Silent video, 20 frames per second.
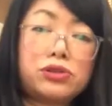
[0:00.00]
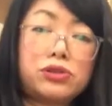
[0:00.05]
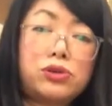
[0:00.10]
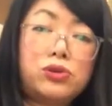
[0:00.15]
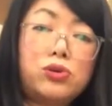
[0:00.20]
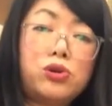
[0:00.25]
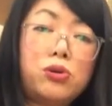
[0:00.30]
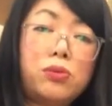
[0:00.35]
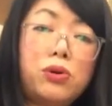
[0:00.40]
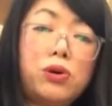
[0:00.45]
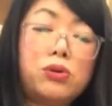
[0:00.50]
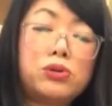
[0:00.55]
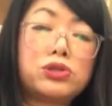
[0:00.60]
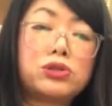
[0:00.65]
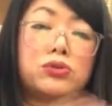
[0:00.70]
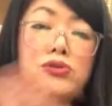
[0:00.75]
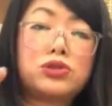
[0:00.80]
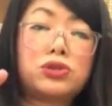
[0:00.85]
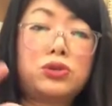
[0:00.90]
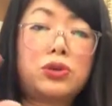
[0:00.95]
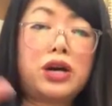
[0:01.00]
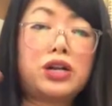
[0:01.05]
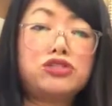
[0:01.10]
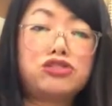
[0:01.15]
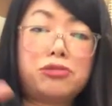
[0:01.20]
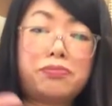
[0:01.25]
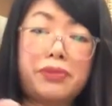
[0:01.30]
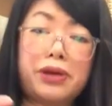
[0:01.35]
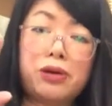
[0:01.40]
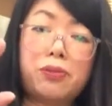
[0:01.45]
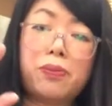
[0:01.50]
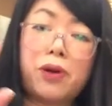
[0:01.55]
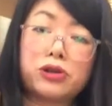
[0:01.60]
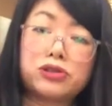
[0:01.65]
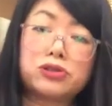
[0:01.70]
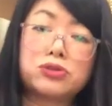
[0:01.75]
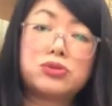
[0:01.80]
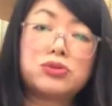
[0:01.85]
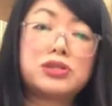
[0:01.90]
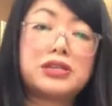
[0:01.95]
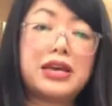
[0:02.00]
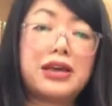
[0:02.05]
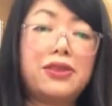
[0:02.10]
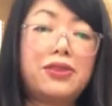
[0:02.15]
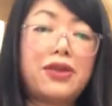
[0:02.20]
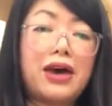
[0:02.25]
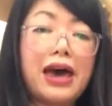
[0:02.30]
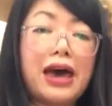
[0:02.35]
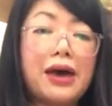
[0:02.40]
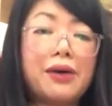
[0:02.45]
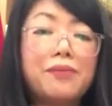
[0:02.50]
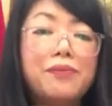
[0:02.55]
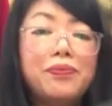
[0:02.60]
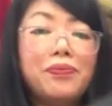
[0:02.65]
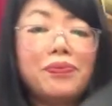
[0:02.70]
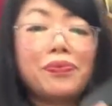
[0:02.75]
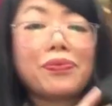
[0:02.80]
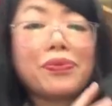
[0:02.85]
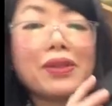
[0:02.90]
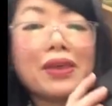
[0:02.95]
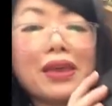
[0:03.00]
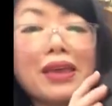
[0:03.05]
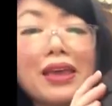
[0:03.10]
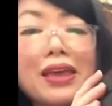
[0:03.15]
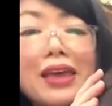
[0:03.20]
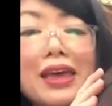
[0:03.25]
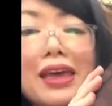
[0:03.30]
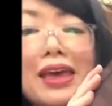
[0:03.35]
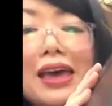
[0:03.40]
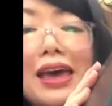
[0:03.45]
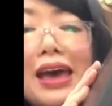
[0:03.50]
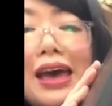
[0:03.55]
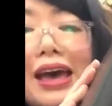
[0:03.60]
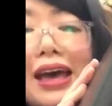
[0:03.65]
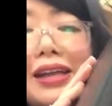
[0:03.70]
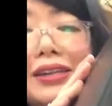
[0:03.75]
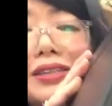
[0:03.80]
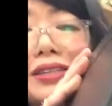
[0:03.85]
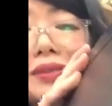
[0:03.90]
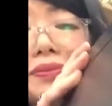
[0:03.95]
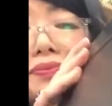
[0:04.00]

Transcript: to normal sort of 200 ml bottles in there. And